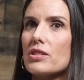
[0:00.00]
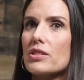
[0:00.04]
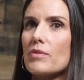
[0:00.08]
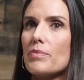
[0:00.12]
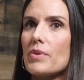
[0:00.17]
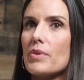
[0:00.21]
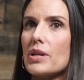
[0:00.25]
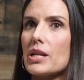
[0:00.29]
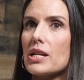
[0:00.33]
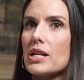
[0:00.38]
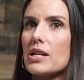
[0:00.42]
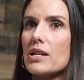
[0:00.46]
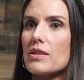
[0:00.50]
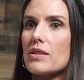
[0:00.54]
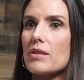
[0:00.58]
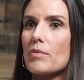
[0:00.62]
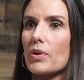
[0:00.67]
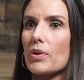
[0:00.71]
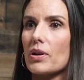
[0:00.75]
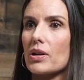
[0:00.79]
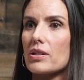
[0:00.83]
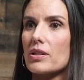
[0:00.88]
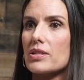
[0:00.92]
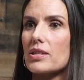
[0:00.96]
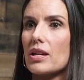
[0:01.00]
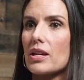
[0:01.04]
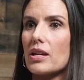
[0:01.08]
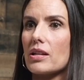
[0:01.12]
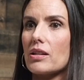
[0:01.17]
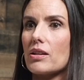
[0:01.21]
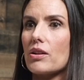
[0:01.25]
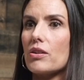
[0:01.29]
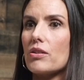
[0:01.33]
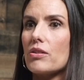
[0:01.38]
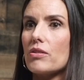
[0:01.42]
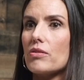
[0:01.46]
to be the
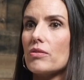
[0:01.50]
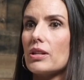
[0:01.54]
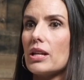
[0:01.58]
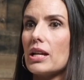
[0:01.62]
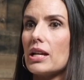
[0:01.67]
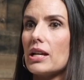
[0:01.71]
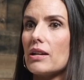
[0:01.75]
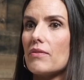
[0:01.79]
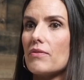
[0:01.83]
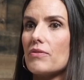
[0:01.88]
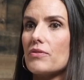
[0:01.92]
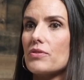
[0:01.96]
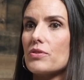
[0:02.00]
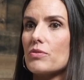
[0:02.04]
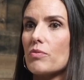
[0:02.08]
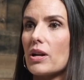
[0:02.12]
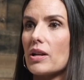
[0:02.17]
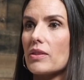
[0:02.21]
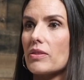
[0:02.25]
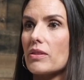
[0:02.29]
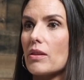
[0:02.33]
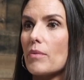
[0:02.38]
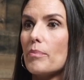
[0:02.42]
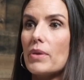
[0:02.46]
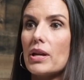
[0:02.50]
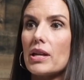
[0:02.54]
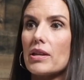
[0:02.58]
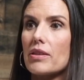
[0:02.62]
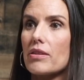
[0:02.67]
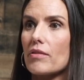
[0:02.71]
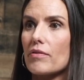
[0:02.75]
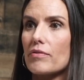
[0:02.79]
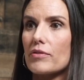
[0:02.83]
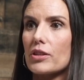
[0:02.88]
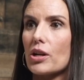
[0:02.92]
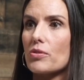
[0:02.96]
person who lived with the
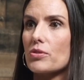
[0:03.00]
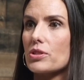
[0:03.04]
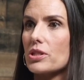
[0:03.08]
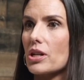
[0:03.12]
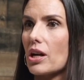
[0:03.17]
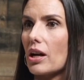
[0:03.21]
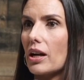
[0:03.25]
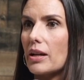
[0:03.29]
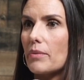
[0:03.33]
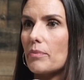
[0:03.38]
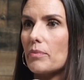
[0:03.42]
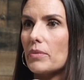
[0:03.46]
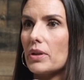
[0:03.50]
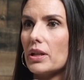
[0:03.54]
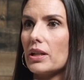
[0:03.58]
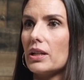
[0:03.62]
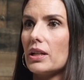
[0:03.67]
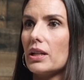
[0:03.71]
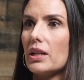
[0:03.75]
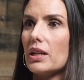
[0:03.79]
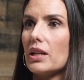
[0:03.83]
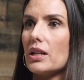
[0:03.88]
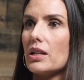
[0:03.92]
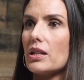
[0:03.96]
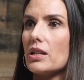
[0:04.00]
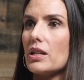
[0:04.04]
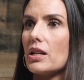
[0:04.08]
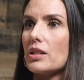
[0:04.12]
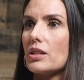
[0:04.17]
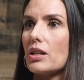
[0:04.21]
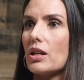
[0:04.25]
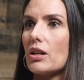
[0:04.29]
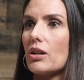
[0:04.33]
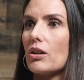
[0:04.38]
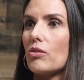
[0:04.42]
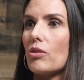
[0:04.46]
myth of no time,
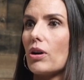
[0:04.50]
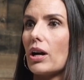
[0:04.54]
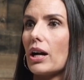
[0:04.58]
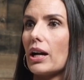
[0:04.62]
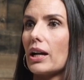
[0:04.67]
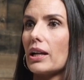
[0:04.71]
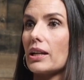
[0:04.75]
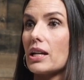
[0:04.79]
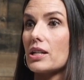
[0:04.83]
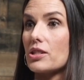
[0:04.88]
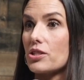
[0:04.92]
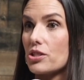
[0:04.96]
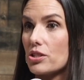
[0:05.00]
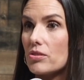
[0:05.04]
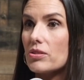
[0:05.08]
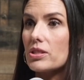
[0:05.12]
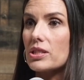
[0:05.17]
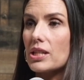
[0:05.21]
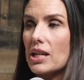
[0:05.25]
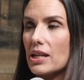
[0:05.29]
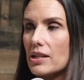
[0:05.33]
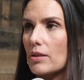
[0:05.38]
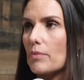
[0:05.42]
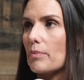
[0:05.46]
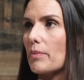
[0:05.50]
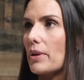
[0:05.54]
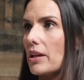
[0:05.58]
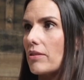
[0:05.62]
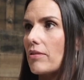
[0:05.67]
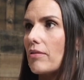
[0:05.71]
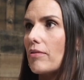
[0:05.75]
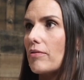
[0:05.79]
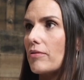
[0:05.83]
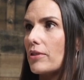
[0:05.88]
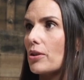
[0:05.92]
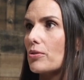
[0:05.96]
and I do say the
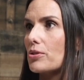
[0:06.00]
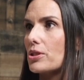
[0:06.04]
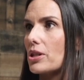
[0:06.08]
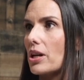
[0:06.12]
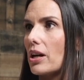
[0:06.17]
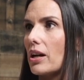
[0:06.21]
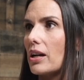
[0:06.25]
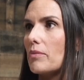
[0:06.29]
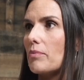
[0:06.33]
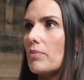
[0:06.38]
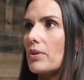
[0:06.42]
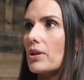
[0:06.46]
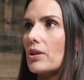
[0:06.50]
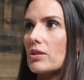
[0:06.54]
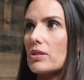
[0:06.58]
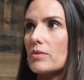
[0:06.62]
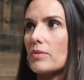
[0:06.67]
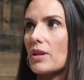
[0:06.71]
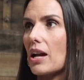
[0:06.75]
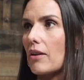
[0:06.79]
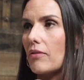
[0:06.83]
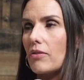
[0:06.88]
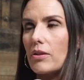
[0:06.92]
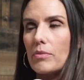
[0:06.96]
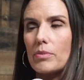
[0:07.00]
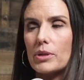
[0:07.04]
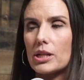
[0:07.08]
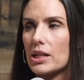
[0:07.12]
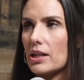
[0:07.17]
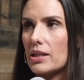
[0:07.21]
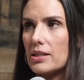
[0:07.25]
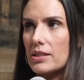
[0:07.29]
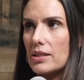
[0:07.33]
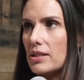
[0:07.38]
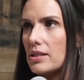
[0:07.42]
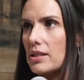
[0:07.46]
myth of no time because everybody
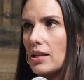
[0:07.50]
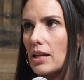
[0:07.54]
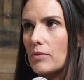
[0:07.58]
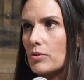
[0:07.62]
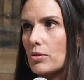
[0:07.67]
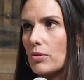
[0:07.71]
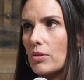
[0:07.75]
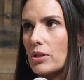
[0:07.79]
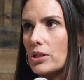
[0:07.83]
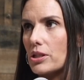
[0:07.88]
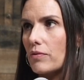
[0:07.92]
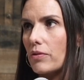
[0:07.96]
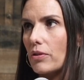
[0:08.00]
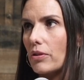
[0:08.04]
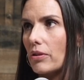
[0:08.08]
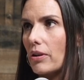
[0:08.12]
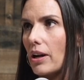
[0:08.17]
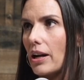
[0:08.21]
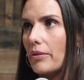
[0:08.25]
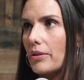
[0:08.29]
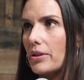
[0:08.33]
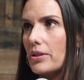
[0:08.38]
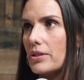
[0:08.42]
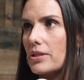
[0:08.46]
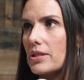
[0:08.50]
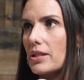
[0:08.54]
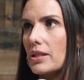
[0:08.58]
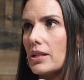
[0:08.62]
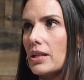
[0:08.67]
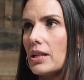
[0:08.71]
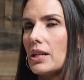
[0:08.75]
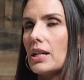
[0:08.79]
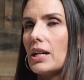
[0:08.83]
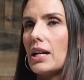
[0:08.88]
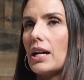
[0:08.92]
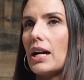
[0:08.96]
has the same 24 hours. Mm-hmm.
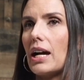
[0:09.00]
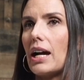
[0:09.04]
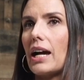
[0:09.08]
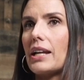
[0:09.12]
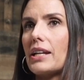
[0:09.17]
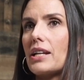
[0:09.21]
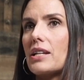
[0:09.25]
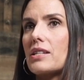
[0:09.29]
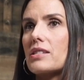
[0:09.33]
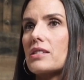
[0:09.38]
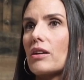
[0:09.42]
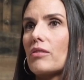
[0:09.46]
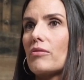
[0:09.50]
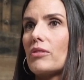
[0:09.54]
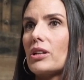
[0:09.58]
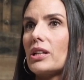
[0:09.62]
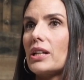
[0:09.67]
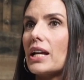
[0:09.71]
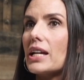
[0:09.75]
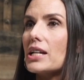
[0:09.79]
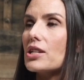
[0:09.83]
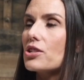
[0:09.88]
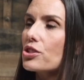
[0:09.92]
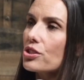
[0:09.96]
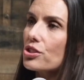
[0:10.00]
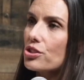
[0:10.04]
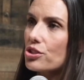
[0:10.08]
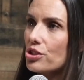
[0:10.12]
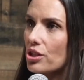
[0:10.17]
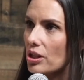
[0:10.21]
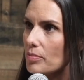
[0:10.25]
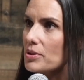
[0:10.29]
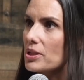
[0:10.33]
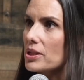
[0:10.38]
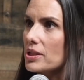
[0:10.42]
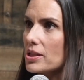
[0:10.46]
And it's our
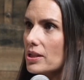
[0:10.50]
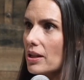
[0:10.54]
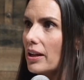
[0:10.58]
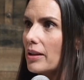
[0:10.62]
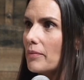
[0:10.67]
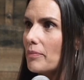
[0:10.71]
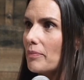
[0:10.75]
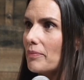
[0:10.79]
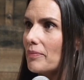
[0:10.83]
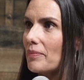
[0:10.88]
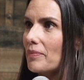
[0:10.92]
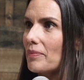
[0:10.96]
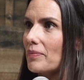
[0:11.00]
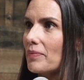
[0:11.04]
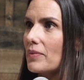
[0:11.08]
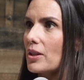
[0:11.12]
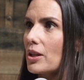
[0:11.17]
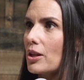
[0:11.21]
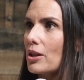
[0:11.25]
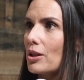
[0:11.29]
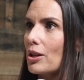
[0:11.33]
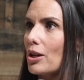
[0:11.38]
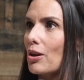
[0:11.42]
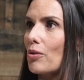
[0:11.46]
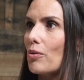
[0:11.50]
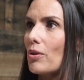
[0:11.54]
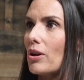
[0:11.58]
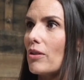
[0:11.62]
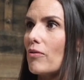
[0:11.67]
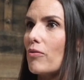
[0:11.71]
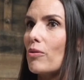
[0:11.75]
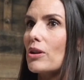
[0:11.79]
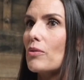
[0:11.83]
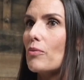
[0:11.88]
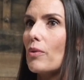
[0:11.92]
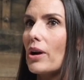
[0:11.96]
relationship to time.
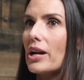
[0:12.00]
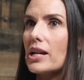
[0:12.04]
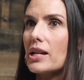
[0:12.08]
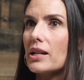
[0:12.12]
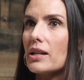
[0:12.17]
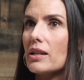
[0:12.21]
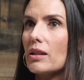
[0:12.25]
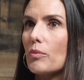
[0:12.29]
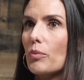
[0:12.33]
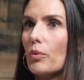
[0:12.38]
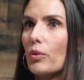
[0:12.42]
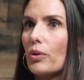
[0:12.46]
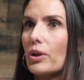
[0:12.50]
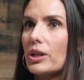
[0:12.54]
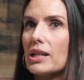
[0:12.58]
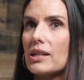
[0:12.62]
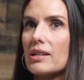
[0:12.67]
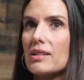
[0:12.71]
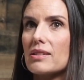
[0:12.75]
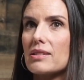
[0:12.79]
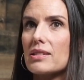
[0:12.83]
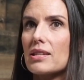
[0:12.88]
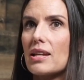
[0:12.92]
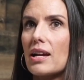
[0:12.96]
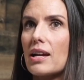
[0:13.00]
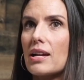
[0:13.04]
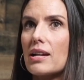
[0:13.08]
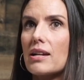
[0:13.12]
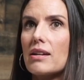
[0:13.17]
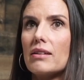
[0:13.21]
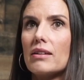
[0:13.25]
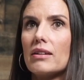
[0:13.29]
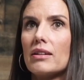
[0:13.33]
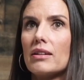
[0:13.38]
If we wake in the morning and say,